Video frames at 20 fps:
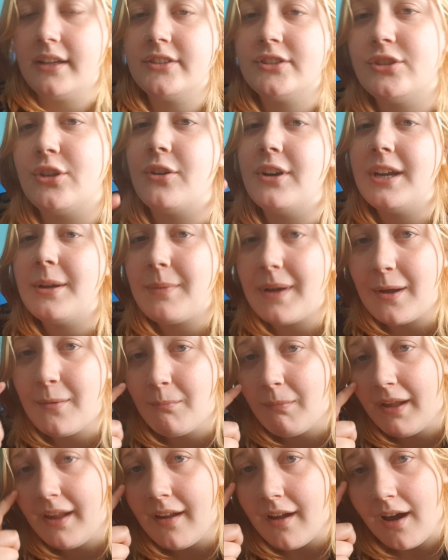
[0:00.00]
Sorry
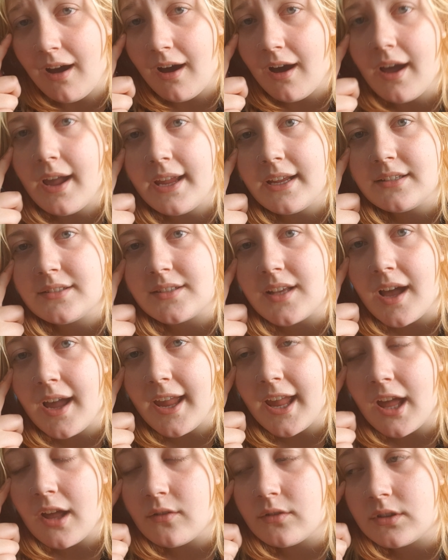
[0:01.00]
about my eyes,
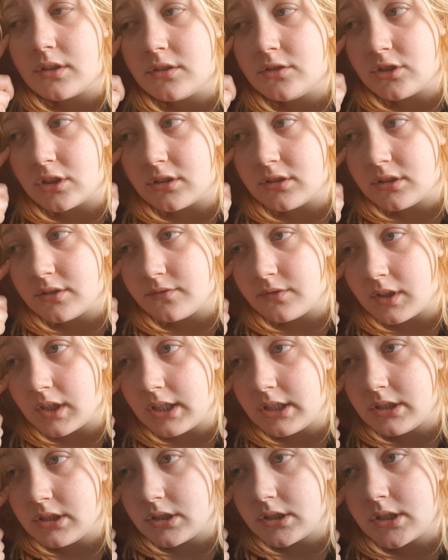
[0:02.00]
I have
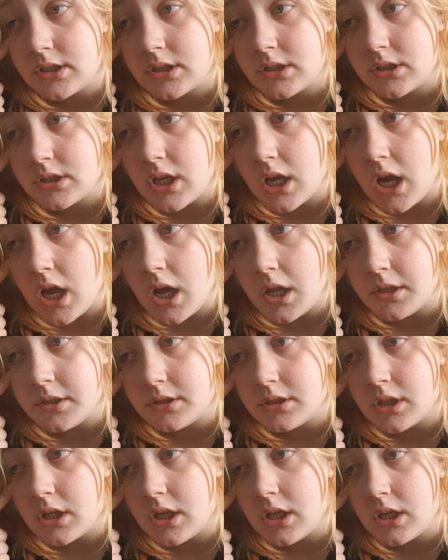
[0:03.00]
conjunctivitis and
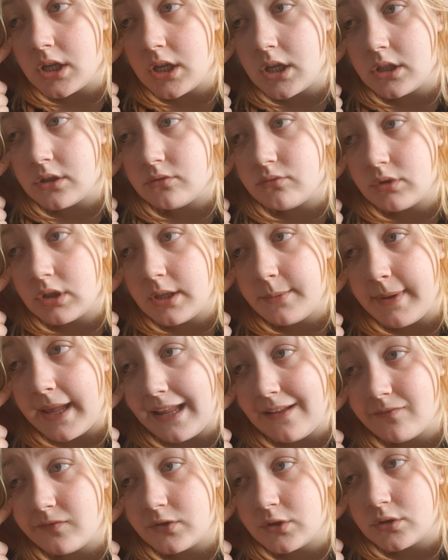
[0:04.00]
it's really
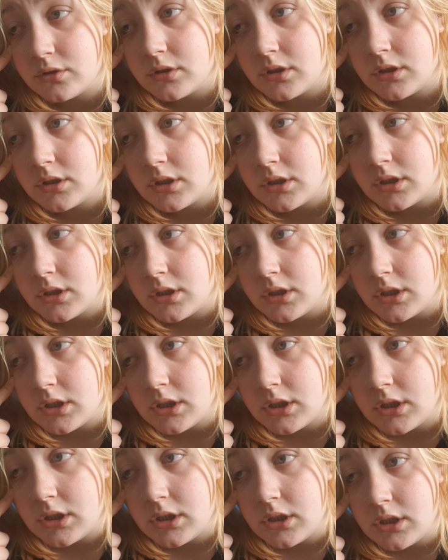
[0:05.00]
painful.
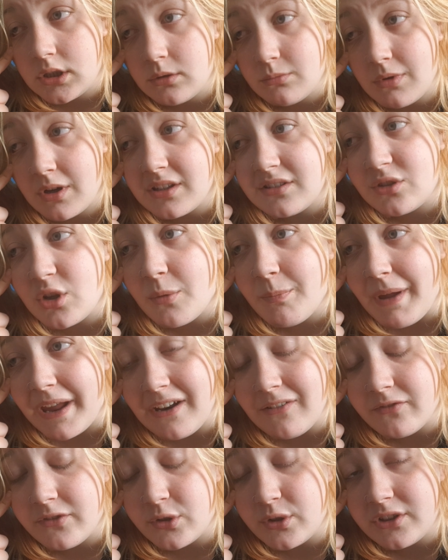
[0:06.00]
Well, it's not
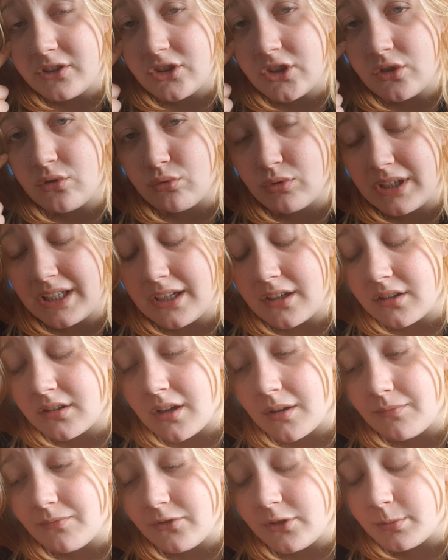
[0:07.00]
painful, it's just really
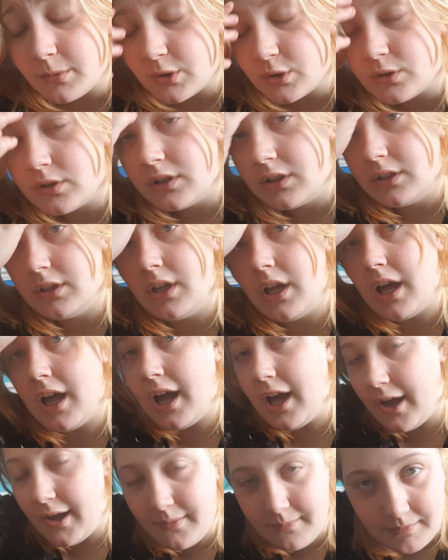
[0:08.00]
uncomfortable.
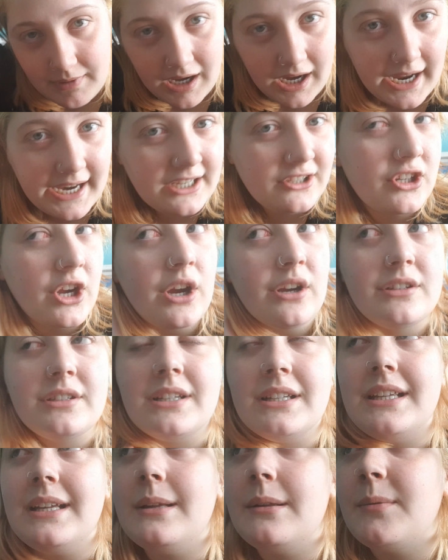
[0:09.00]
I
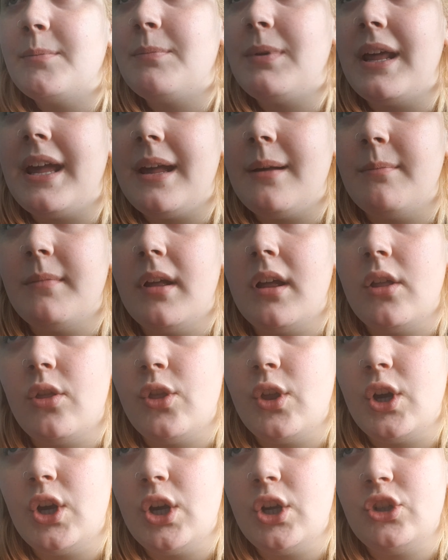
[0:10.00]
totally blame
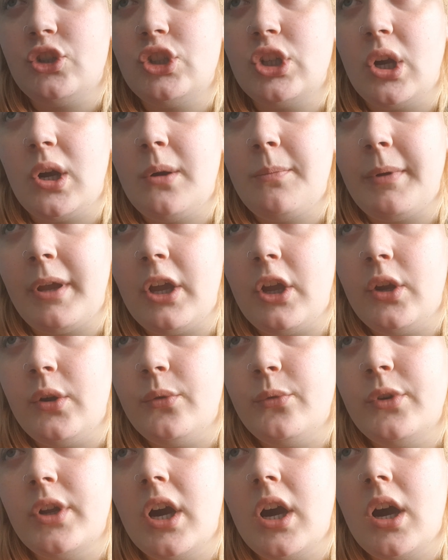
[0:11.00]
the shop
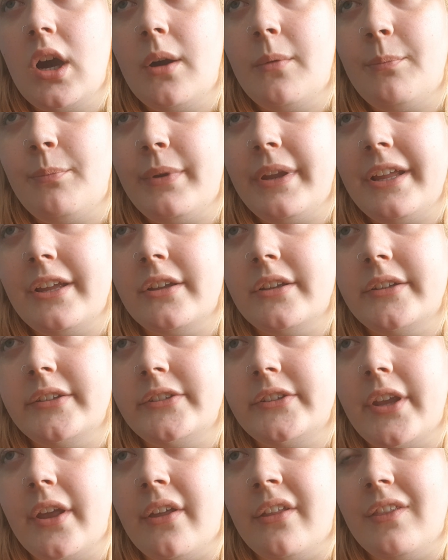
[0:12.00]
owner
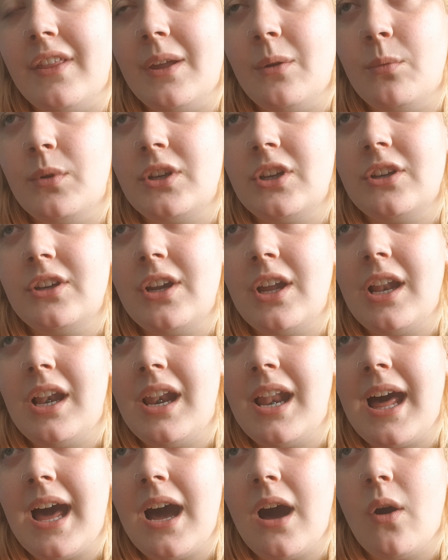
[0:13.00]
because they wouldn't
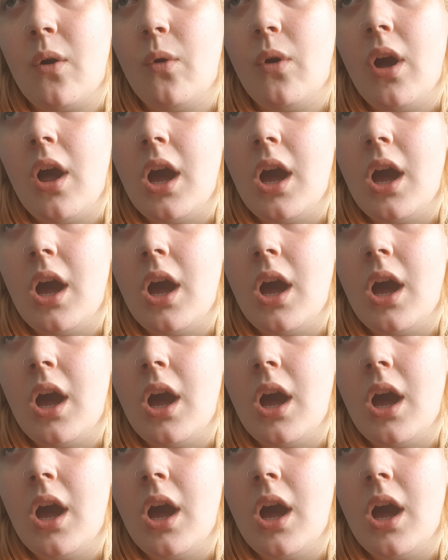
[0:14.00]
allow